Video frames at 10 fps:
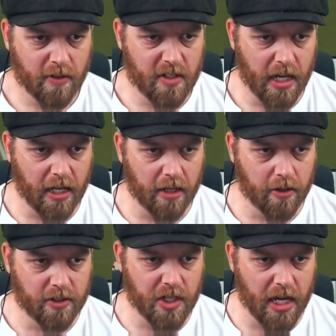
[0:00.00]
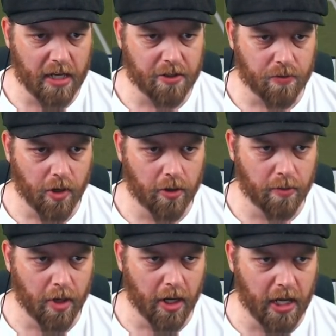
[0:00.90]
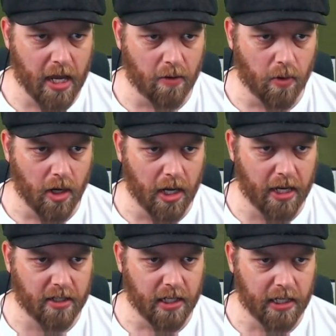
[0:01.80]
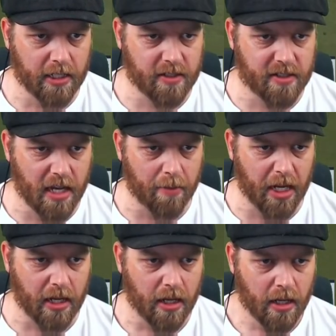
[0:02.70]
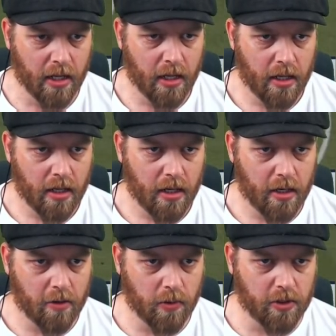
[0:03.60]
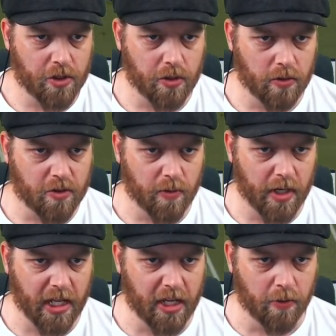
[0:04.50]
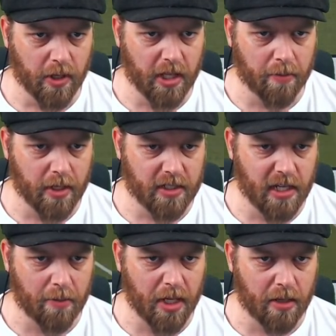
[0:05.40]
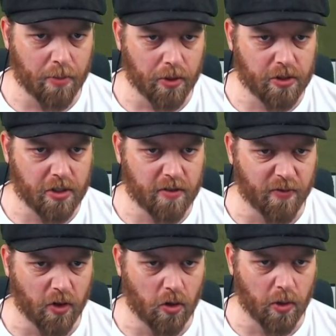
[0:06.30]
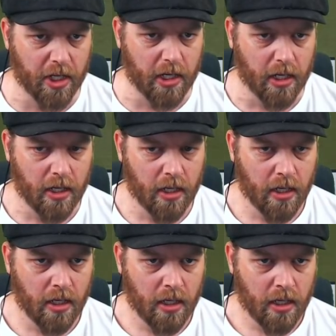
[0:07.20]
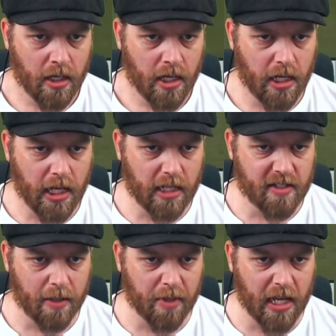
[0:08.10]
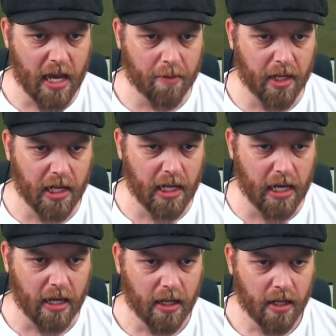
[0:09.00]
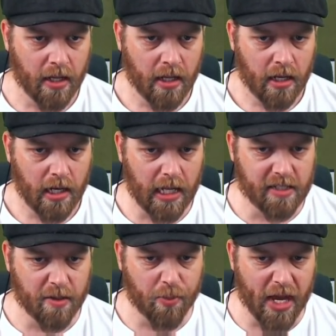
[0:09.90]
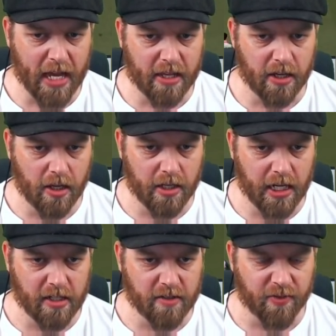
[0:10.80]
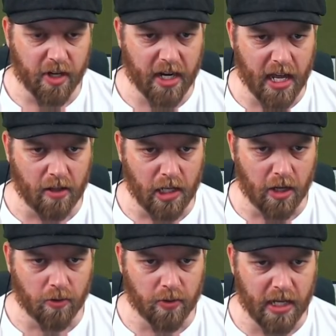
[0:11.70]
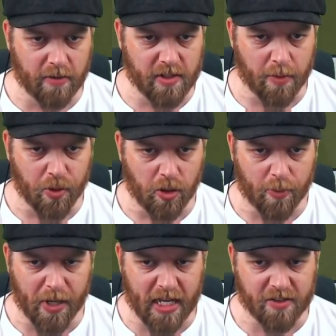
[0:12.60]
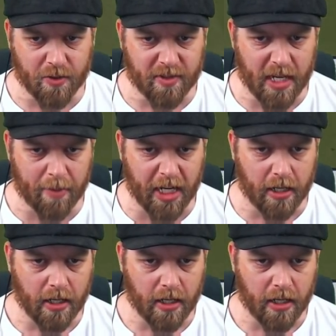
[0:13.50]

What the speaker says: Zanga, good touch. Rotenberg out wide. Here's Demi. You want Schultz running here with him. Demi pushes forward. Can he get something happening here? Lays it back. Oh, I needed to find Al Lowe. That was a poor pass from Demi.